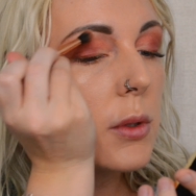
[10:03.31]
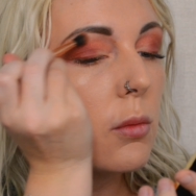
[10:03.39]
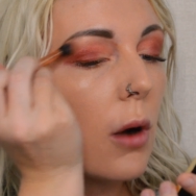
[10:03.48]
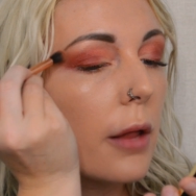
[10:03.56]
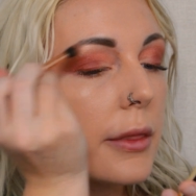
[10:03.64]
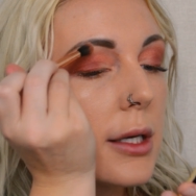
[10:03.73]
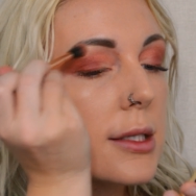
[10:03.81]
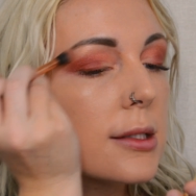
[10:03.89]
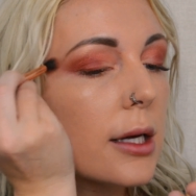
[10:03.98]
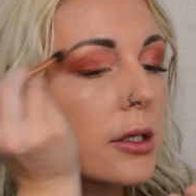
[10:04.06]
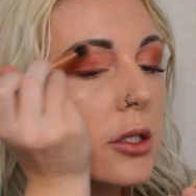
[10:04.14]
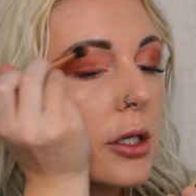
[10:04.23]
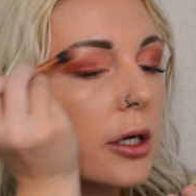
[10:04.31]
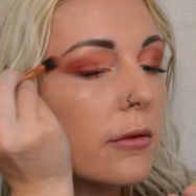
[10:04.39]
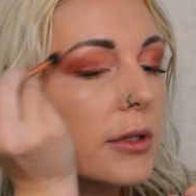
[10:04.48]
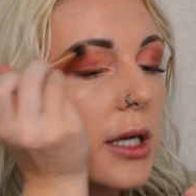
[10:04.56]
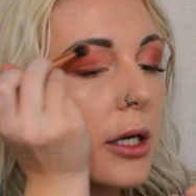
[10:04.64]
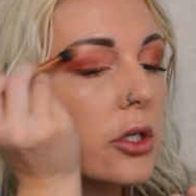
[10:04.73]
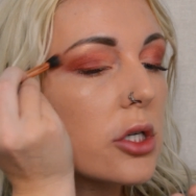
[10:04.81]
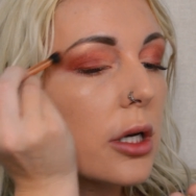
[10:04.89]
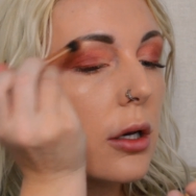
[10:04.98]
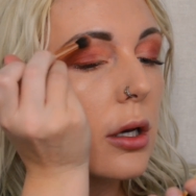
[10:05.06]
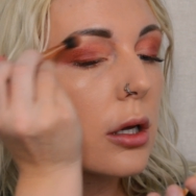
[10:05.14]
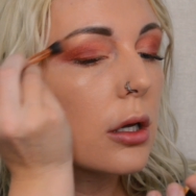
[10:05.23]
we want the center of
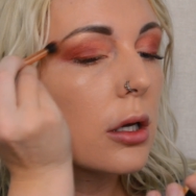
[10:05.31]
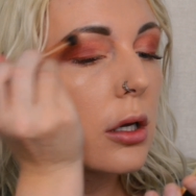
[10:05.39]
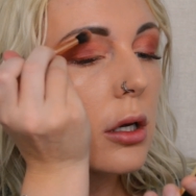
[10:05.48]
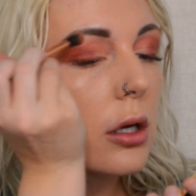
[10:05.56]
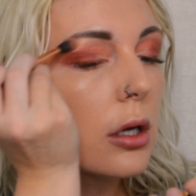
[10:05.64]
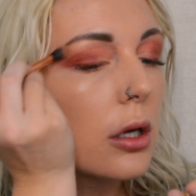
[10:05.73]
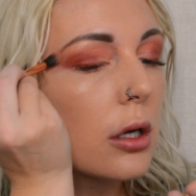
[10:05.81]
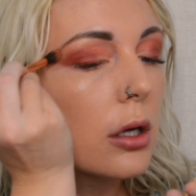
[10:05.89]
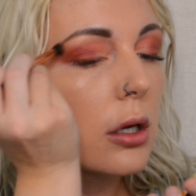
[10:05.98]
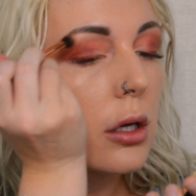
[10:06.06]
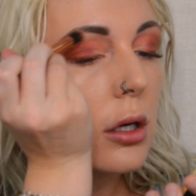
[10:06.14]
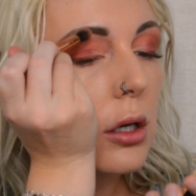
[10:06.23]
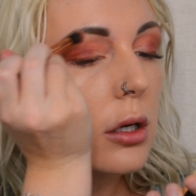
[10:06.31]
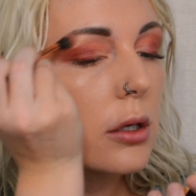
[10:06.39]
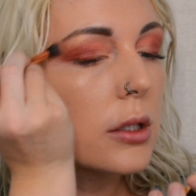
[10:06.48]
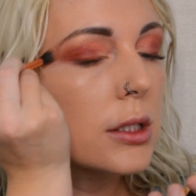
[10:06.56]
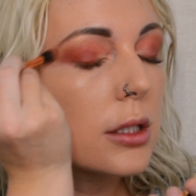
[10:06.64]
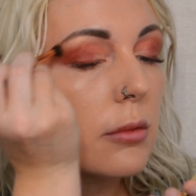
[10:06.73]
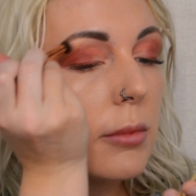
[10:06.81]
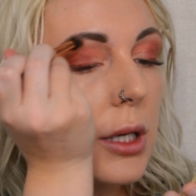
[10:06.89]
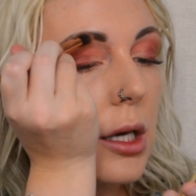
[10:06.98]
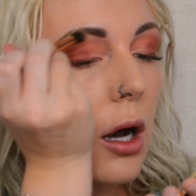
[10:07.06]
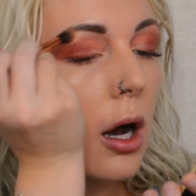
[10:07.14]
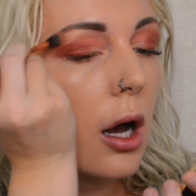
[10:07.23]
attention to
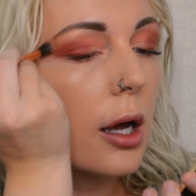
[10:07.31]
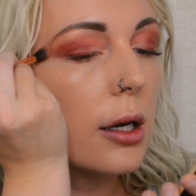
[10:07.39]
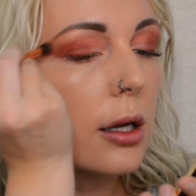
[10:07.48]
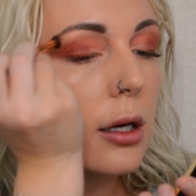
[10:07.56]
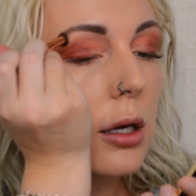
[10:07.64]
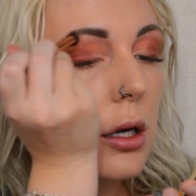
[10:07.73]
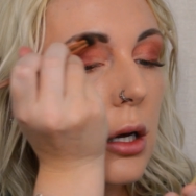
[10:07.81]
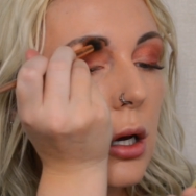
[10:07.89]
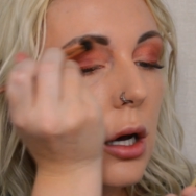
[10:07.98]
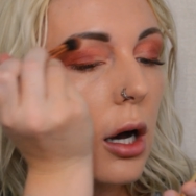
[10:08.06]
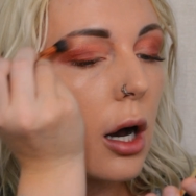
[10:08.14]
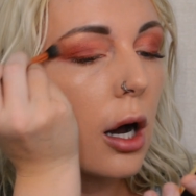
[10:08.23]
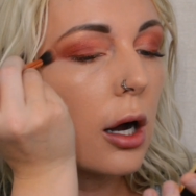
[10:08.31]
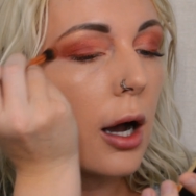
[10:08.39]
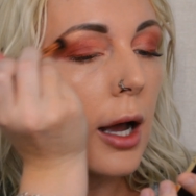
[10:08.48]
be on our